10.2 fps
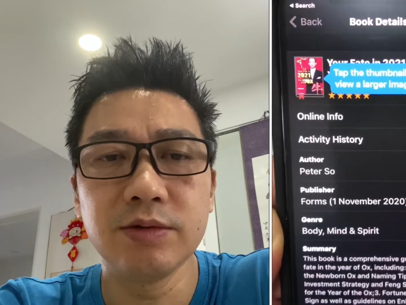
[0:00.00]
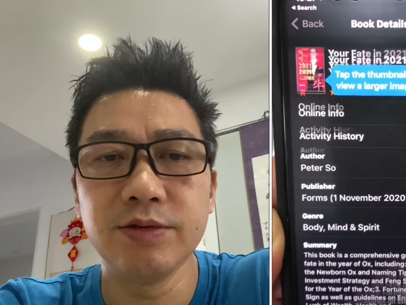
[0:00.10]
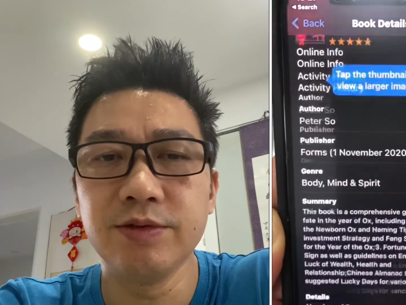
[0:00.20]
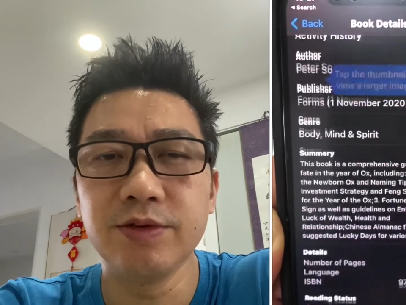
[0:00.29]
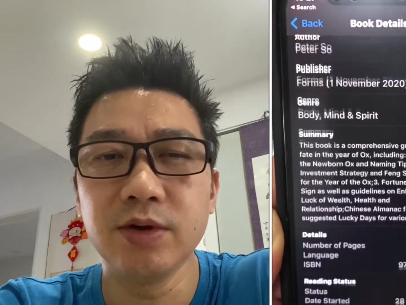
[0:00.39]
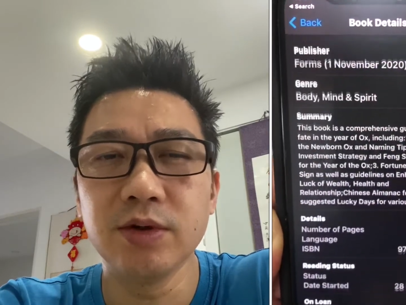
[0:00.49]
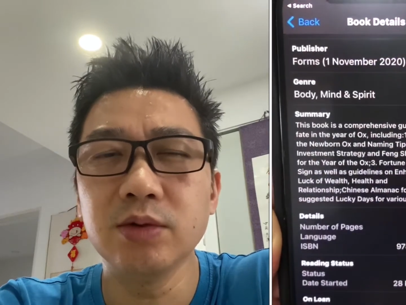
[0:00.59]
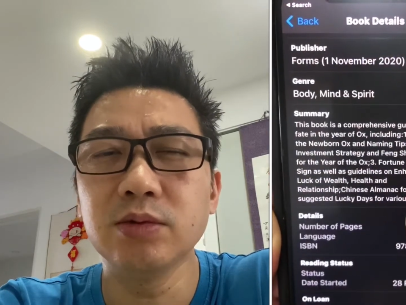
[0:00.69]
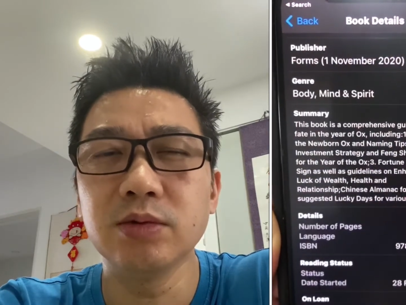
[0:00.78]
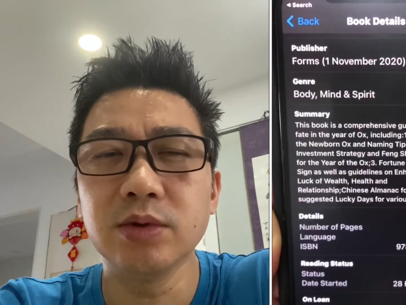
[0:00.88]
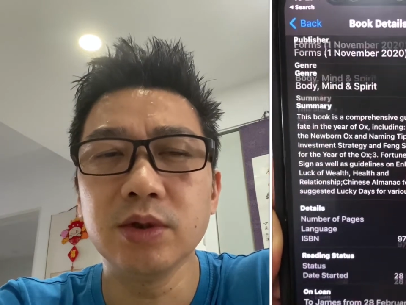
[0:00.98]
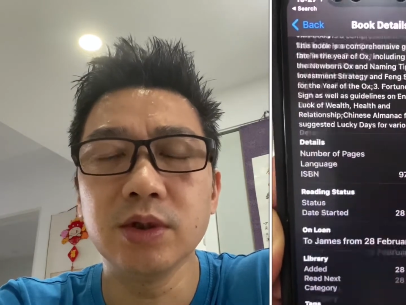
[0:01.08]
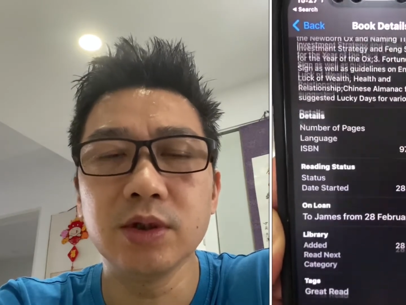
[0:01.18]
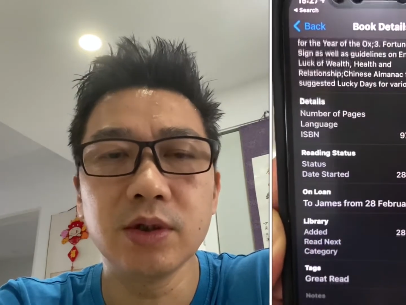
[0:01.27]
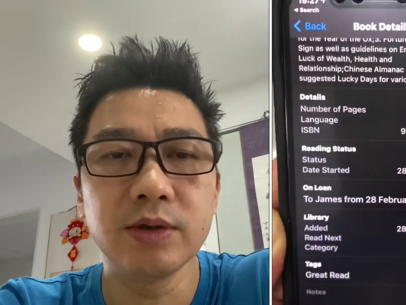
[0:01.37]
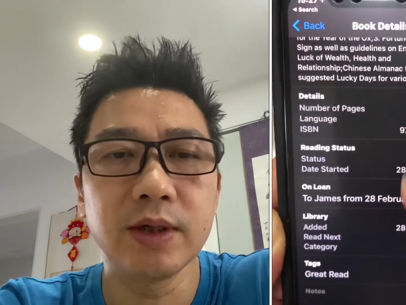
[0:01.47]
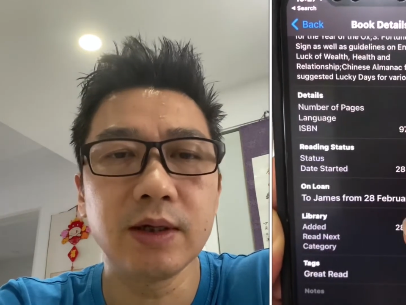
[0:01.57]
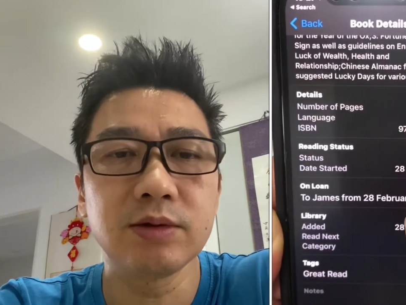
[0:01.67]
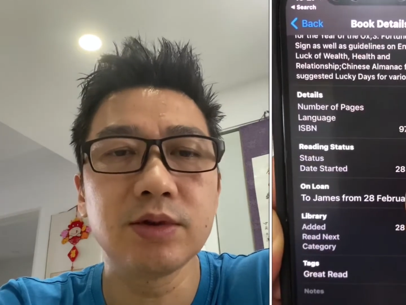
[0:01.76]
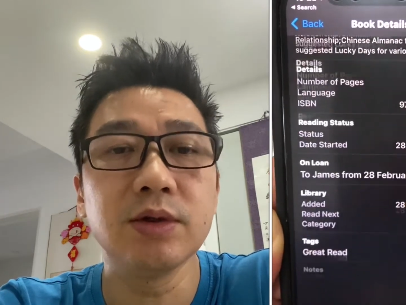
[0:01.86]
if you've forgotten, oh, who do you loan it
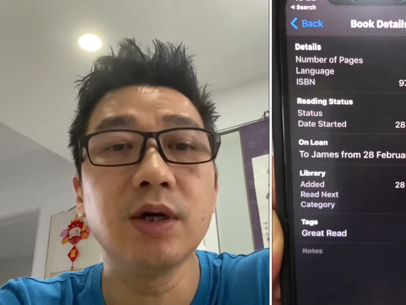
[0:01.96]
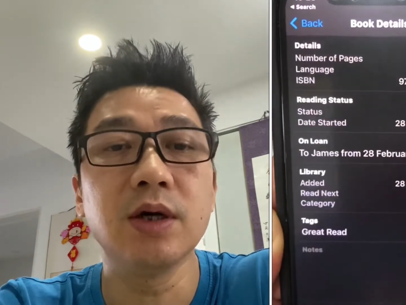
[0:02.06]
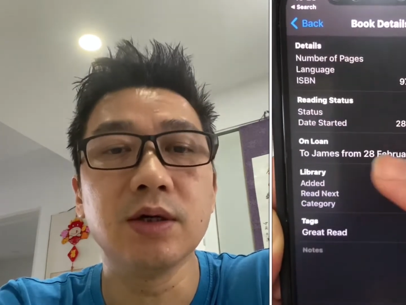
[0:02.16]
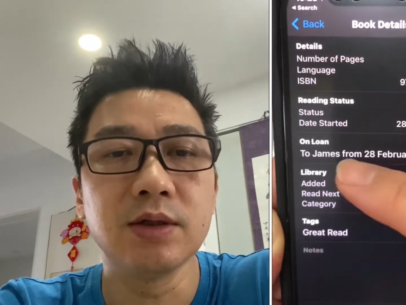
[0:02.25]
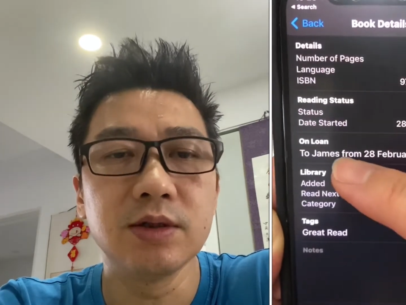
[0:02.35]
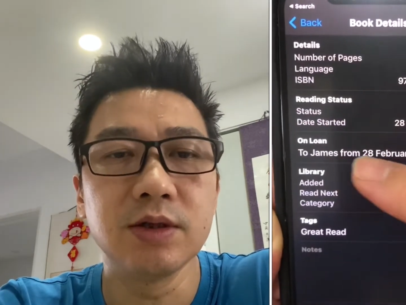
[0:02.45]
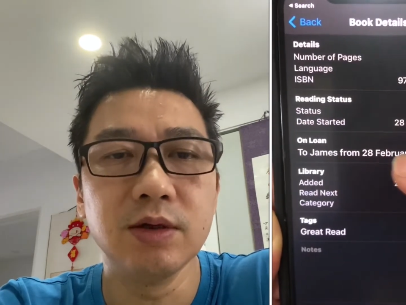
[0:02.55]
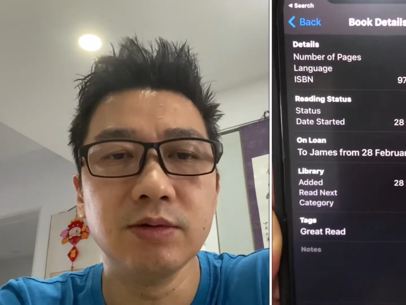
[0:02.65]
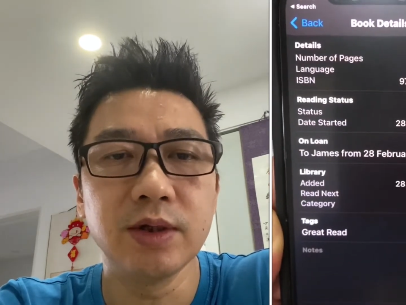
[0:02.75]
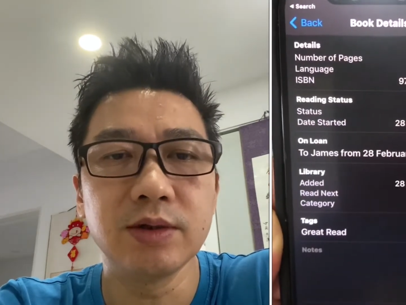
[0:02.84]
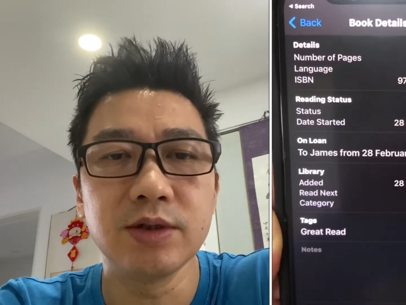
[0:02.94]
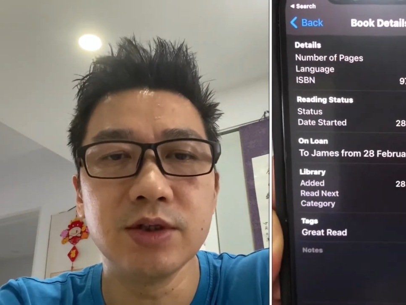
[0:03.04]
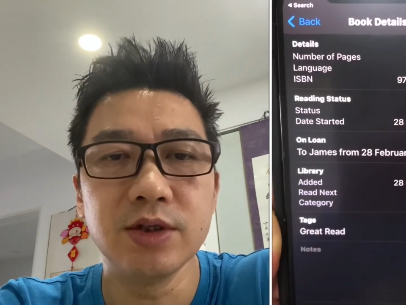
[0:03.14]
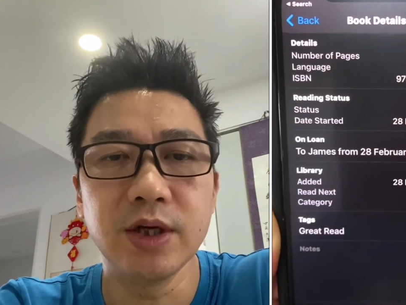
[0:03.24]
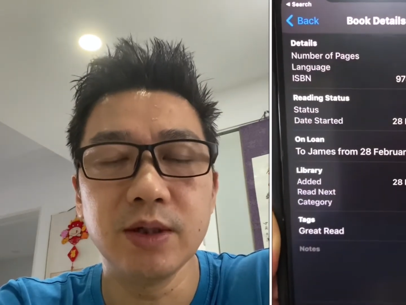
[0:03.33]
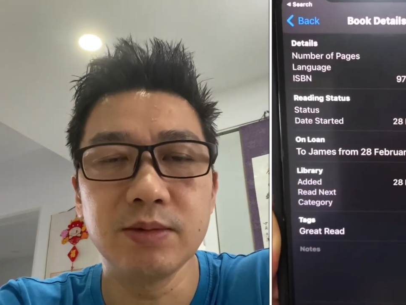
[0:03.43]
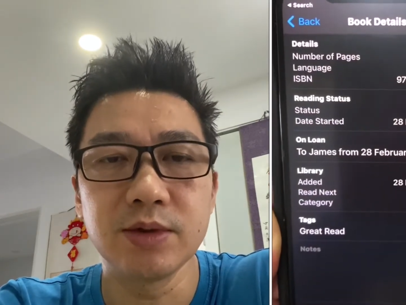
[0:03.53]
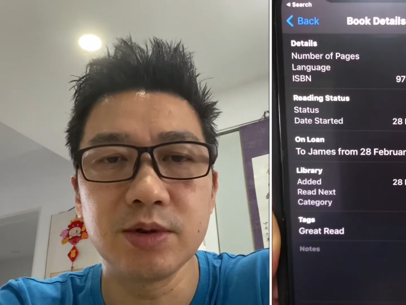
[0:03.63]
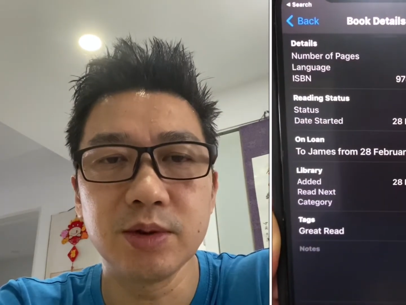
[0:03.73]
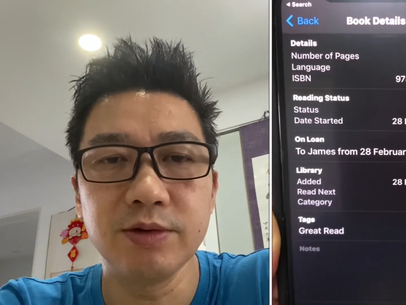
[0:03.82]
out to? Ah, it's loaned out to James
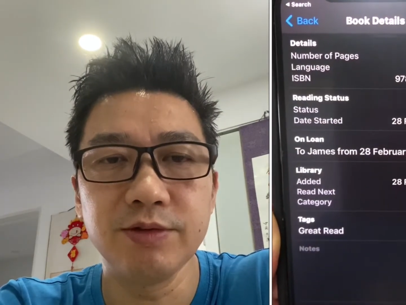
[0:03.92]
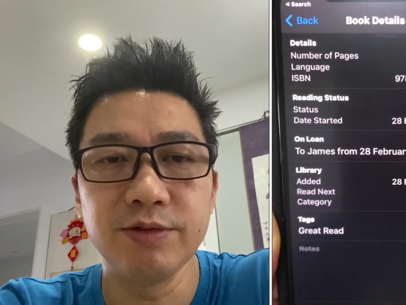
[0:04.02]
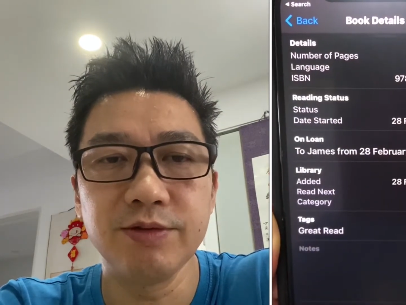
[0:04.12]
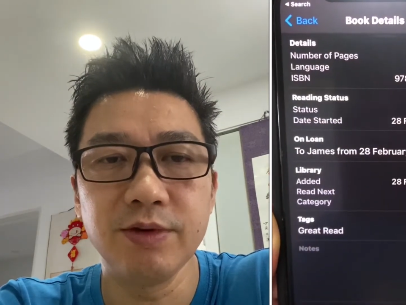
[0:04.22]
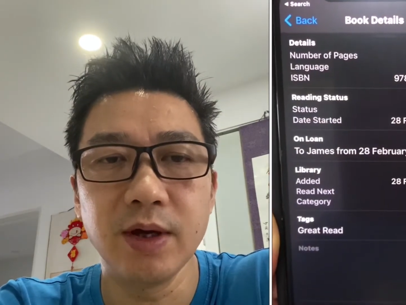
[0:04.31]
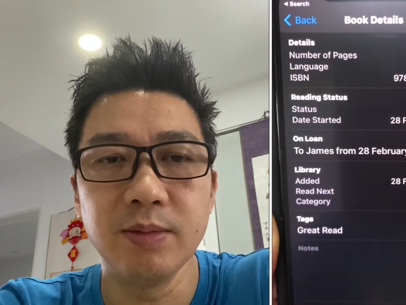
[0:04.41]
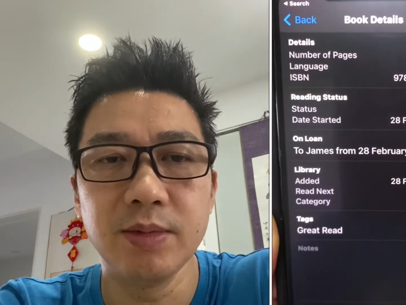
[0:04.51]
on twentieth of Feb.